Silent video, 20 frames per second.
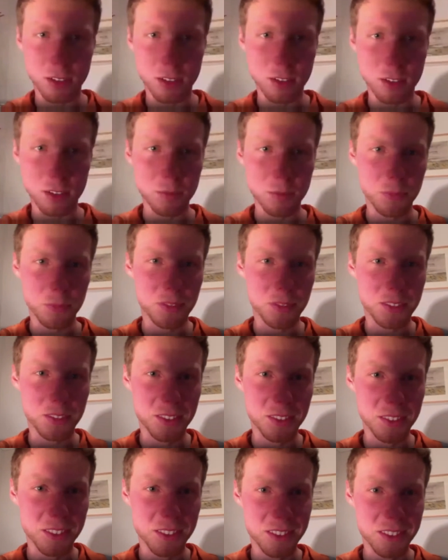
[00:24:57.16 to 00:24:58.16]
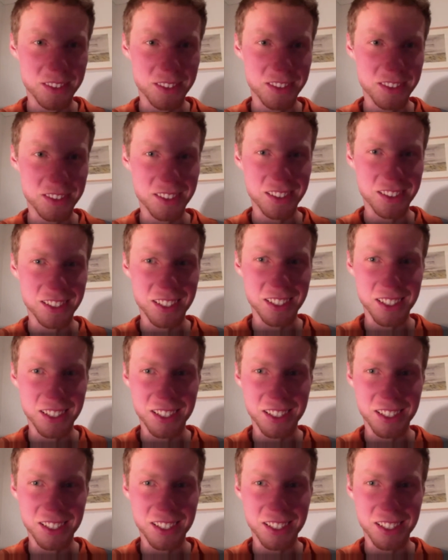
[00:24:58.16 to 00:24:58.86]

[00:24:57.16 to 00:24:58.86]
Nobody speaks.